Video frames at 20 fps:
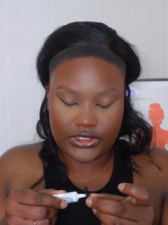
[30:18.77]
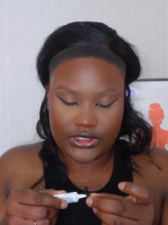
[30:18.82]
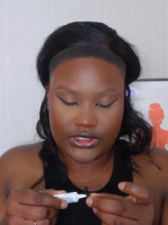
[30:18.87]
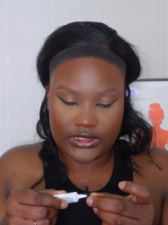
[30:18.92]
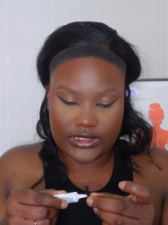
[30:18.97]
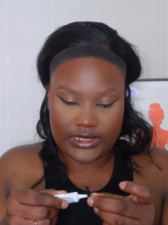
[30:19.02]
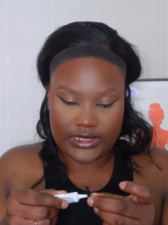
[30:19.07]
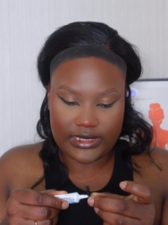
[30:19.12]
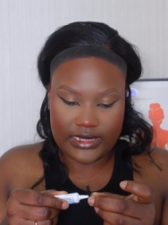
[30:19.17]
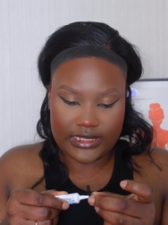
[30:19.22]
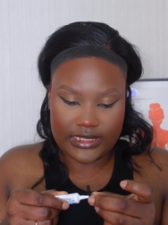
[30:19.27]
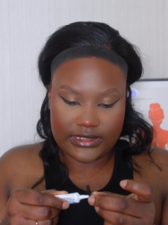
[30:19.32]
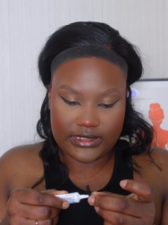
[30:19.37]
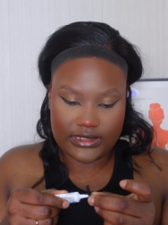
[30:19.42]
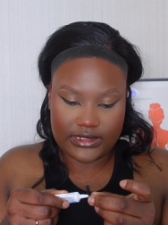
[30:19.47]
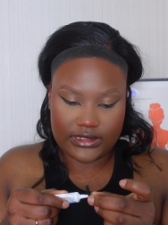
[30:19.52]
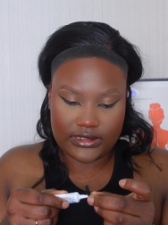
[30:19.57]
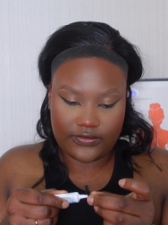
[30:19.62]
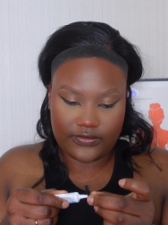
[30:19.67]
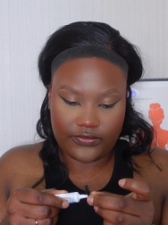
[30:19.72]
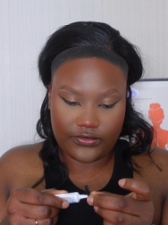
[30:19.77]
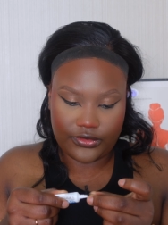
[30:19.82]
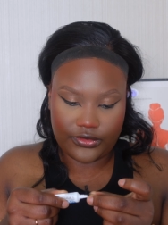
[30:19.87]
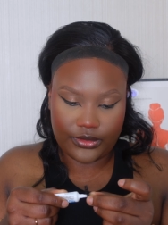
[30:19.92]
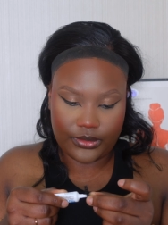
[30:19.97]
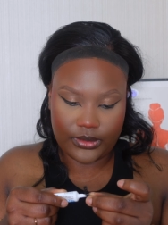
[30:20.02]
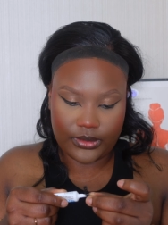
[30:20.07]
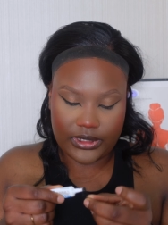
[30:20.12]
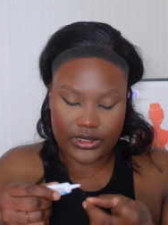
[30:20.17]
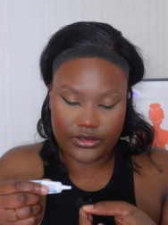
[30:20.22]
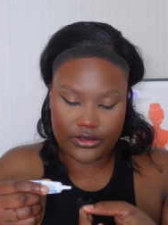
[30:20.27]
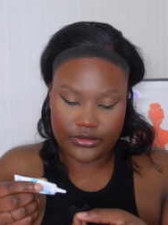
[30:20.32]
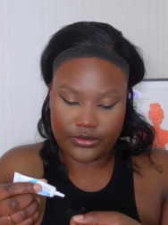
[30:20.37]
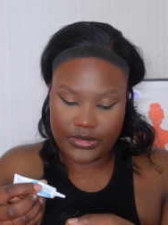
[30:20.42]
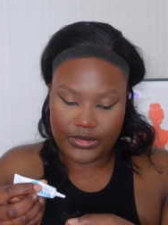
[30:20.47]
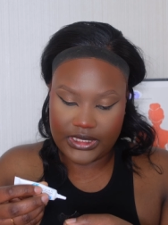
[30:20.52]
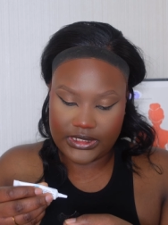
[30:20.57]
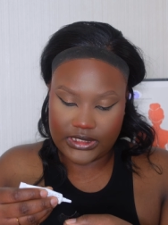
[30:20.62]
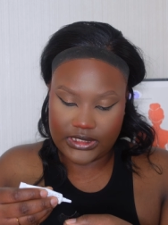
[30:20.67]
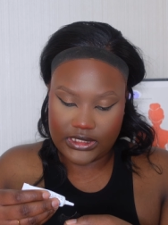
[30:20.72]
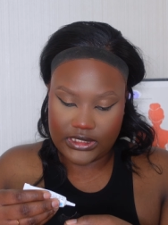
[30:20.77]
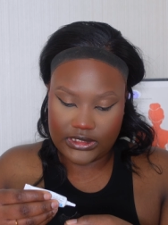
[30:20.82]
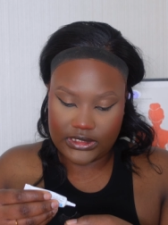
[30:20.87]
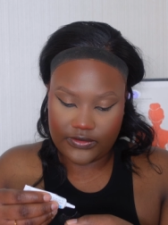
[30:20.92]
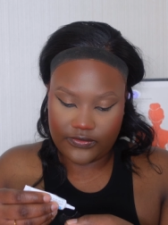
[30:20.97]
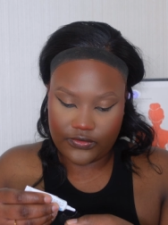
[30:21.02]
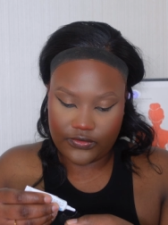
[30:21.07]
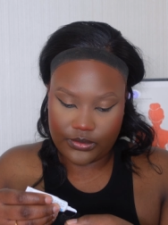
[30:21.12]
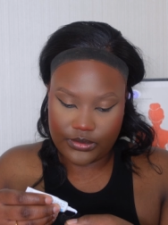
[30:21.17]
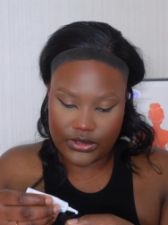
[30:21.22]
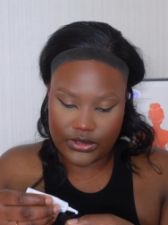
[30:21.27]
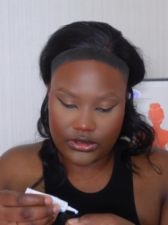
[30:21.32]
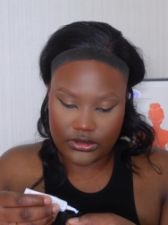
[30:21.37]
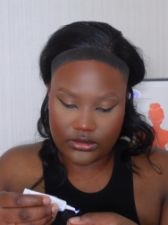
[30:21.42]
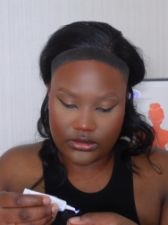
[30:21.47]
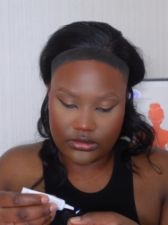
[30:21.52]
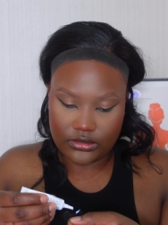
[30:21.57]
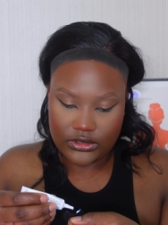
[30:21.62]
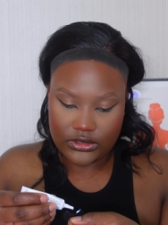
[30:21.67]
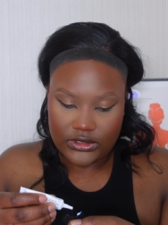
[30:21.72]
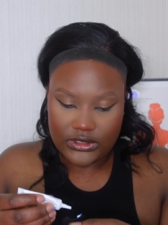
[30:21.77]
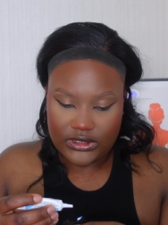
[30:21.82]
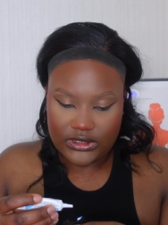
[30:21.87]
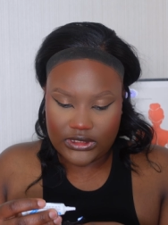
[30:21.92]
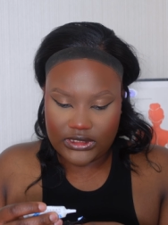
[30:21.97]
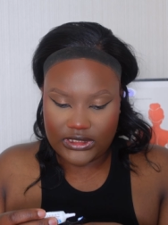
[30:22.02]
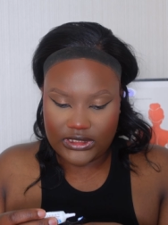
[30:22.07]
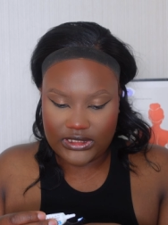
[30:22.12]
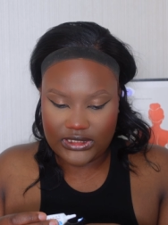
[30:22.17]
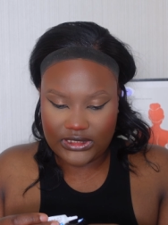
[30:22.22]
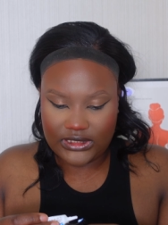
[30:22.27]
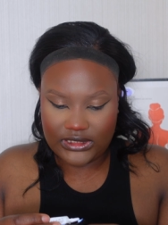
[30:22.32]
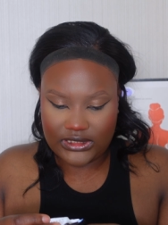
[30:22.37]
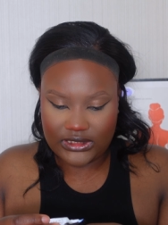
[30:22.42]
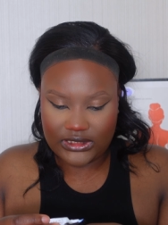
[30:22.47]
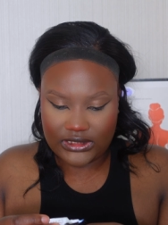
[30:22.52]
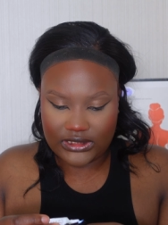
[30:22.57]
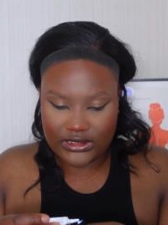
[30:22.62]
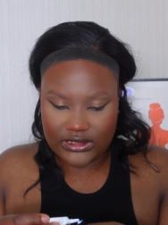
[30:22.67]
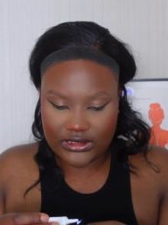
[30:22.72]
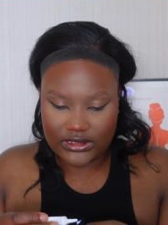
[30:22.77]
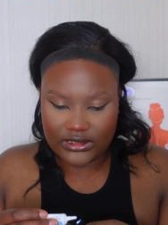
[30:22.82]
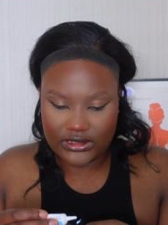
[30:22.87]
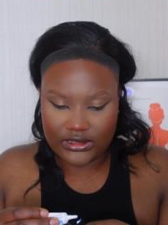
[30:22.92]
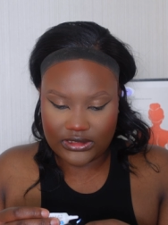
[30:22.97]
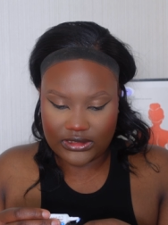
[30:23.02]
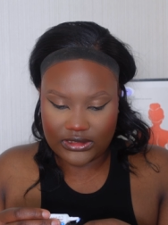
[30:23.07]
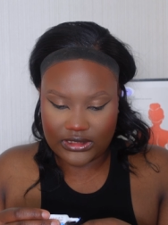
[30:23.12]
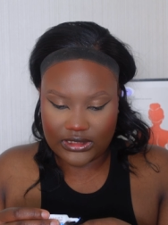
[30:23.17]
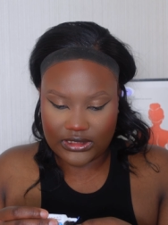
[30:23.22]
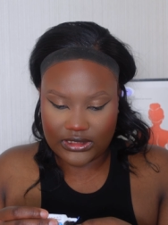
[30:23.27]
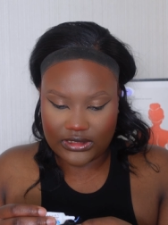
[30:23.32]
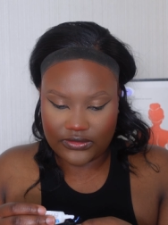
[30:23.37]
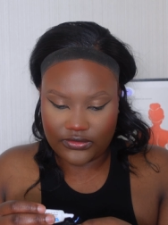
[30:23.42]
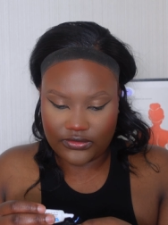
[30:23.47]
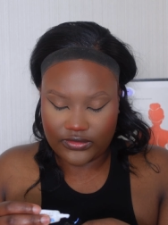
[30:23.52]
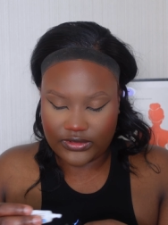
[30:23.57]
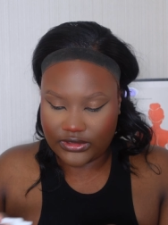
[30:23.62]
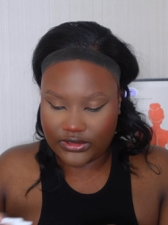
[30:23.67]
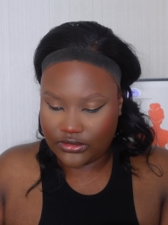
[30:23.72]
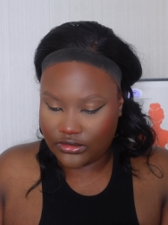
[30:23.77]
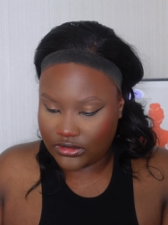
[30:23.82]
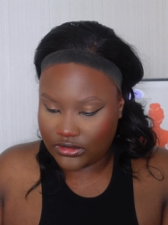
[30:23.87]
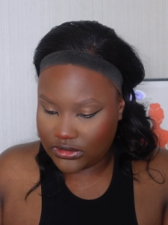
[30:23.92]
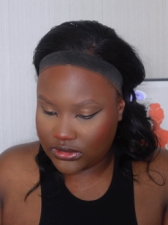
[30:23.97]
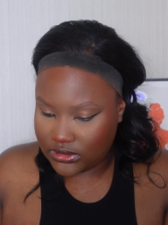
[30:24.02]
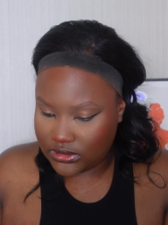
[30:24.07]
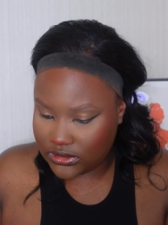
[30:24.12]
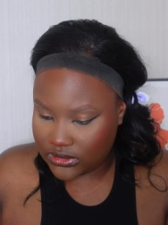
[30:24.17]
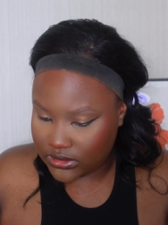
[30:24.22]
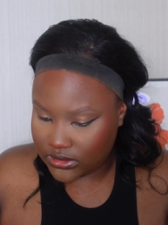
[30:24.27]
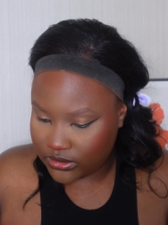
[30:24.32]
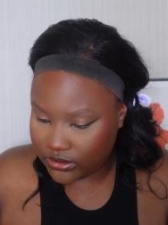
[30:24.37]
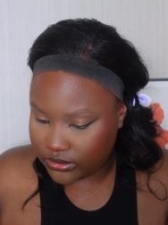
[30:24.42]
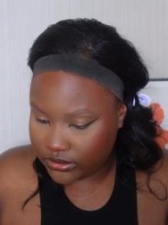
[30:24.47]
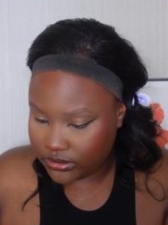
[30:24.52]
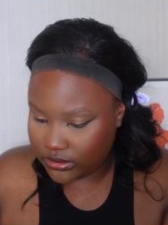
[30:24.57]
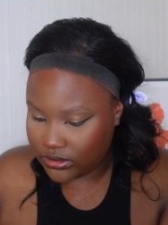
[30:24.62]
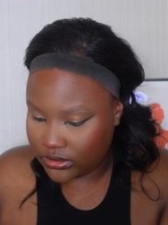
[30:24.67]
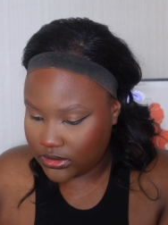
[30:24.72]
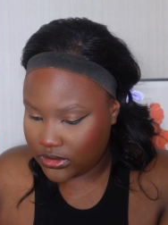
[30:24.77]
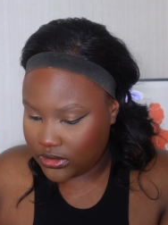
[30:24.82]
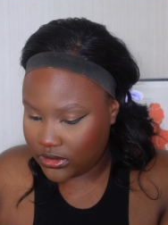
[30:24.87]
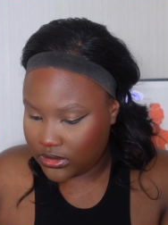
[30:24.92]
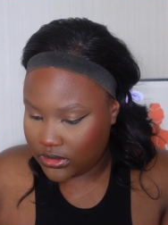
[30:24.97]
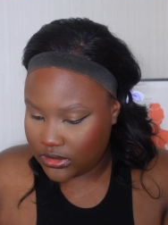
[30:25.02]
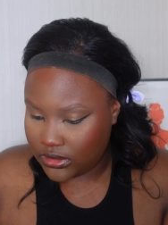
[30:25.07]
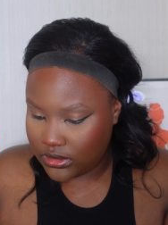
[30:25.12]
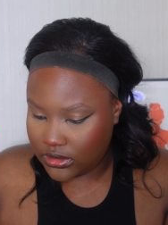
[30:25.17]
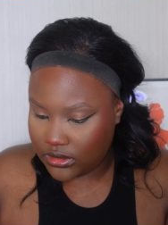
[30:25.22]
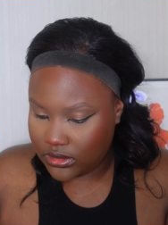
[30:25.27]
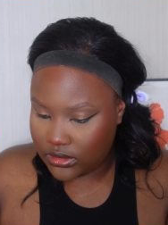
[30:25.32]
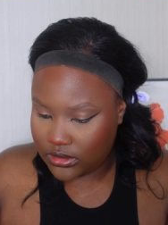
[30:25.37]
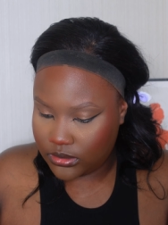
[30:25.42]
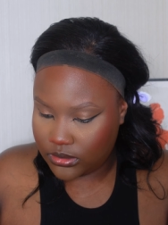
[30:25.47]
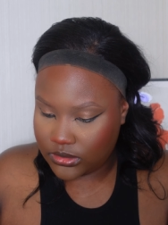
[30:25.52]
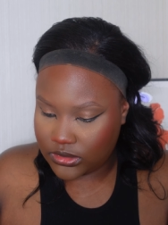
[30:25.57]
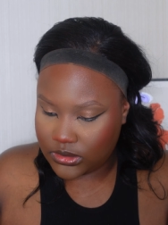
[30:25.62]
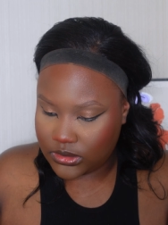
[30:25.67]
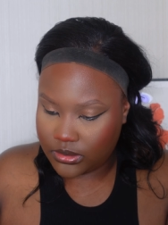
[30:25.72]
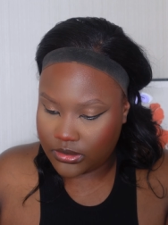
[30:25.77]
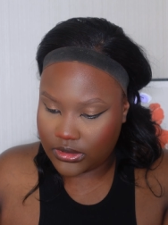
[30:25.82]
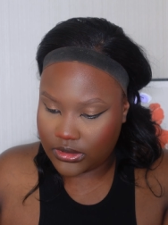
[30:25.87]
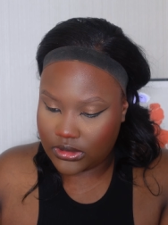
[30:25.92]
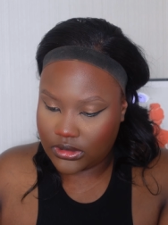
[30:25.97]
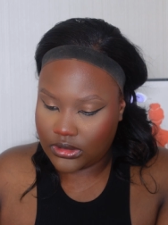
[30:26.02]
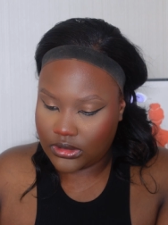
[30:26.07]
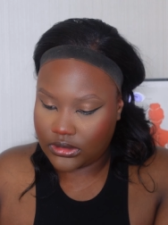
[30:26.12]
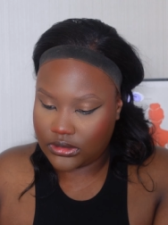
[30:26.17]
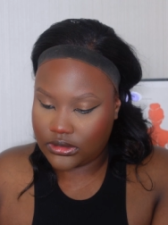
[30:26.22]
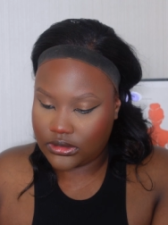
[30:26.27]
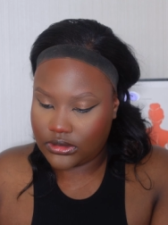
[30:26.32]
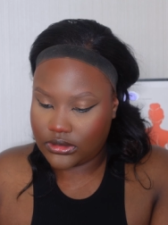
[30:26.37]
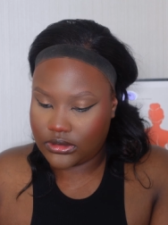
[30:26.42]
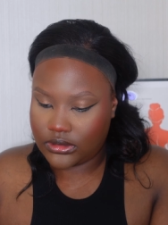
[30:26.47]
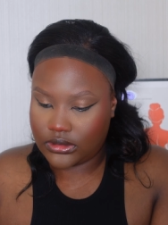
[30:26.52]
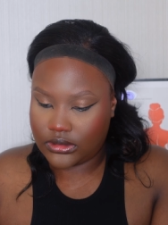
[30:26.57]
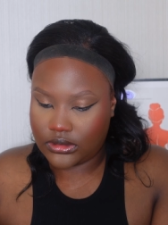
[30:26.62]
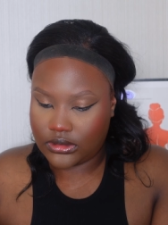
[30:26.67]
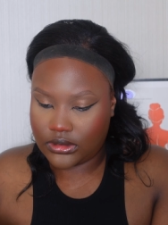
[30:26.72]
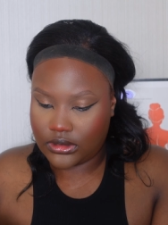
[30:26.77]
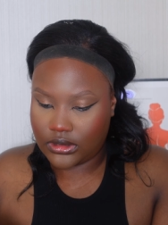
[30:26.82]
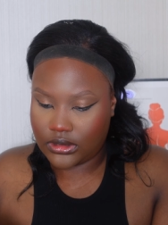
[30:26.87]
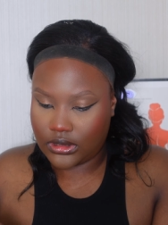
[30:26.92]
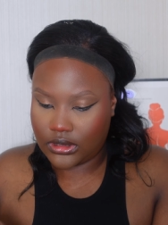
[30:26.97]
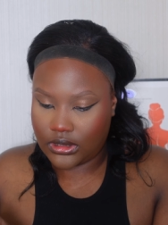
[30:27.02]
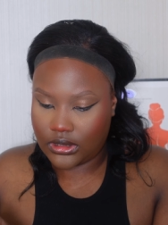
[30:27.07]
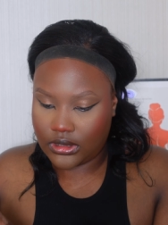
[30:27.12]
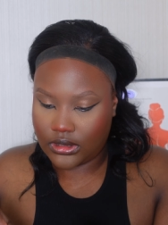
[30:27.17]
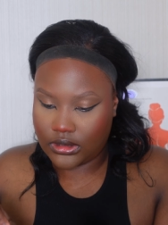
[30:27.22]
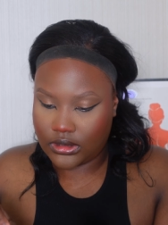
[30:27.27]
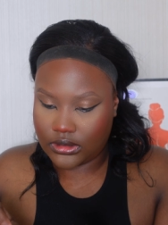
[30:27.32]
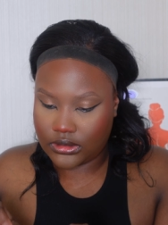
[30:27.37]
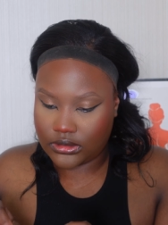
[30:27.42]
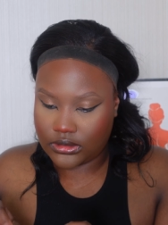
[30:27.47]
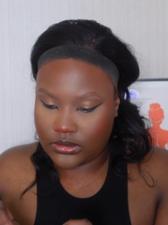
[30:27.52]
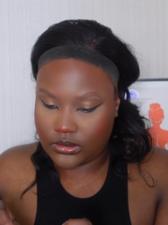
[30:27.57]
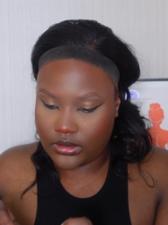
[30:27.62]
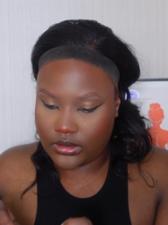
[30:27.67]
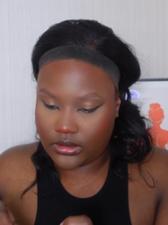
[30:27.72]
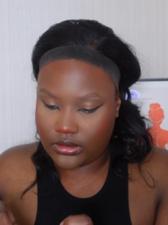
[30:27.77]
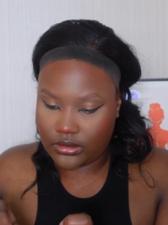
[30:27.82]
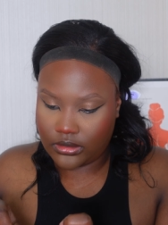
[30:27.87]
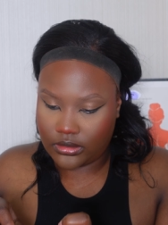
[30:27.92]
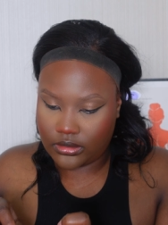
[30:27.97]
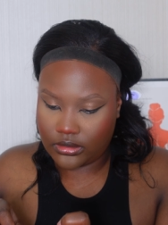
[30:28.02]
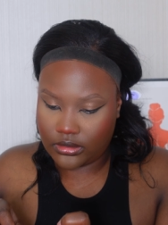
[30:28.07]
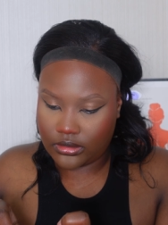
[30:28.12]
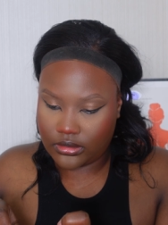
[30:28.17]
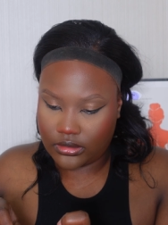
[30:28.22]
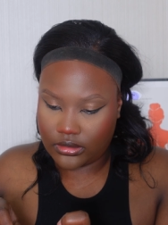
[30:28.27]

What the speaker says: lashes and I let it sit for a while. It makes it easy for me to nah, we're done this now. Spread that here as well.